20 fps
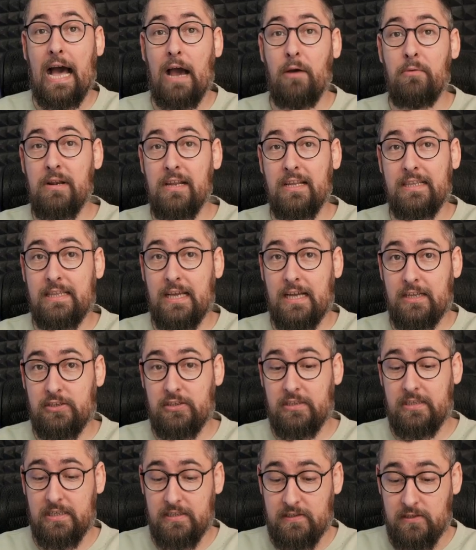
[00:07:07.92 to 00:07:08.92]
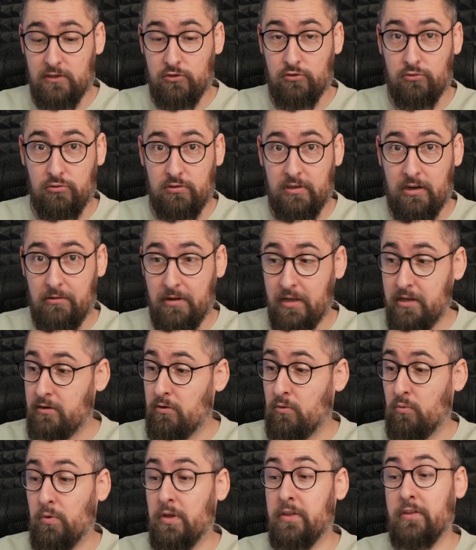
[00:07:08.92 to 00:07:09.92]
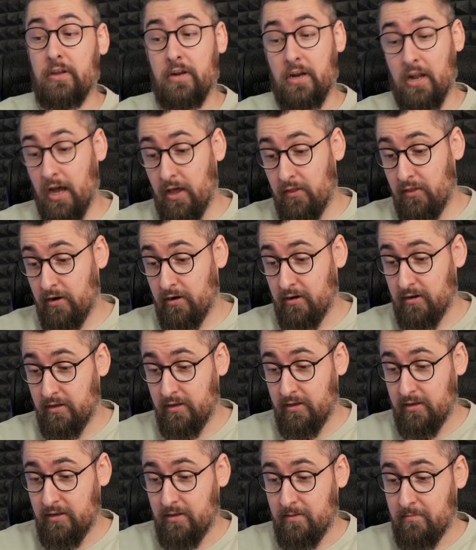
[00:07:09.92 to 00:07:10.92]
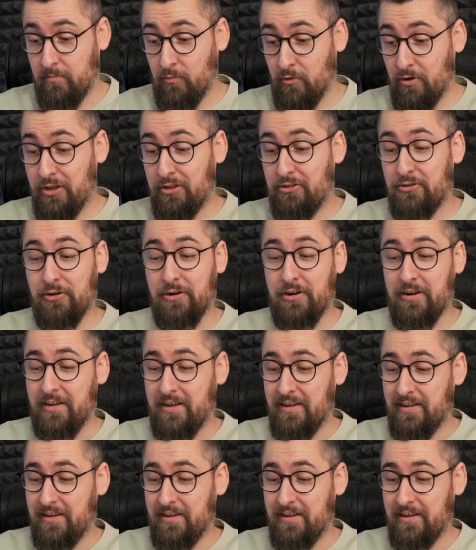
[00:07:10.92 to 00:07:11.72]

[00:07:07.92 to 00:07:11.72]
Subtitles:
I will attach this to the rig with another monitor